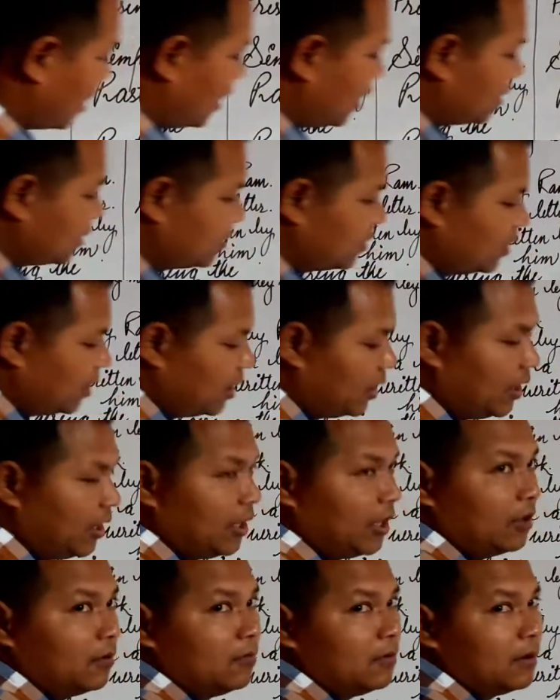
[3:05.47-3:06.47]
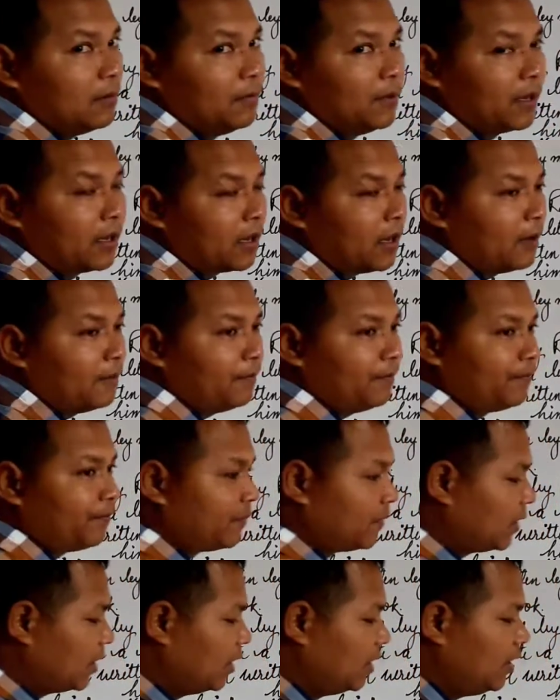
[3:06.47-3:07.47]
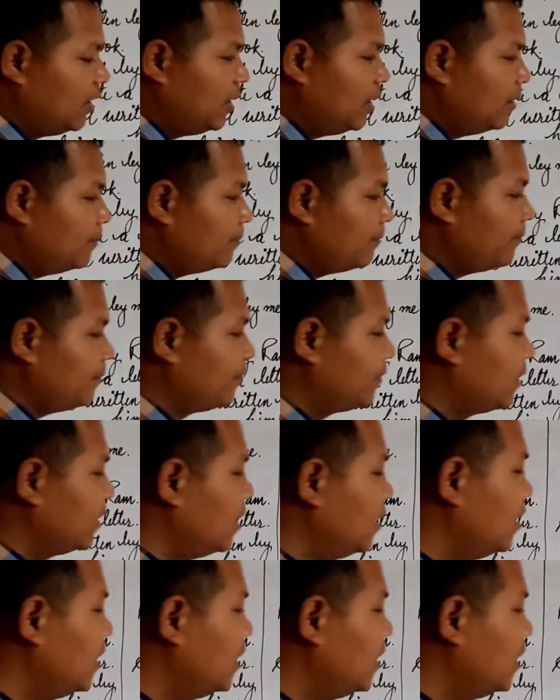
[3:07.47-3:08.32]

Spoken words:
us, he will become him,